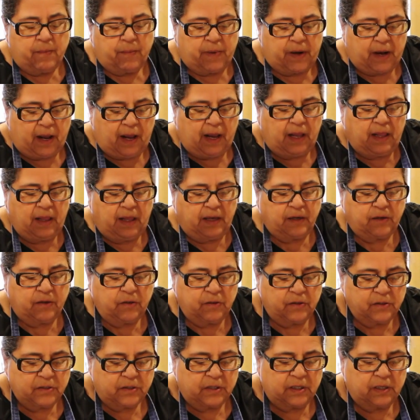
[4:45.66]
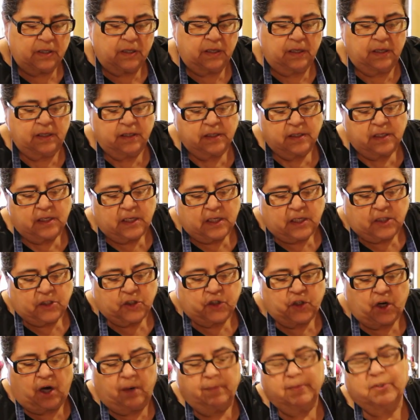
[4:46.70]
but I like to use
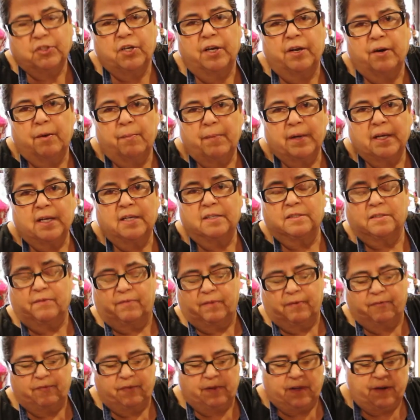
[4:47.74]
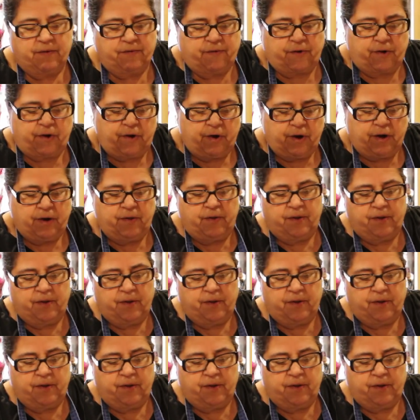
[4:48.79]
sharp cheddar because of the flavor.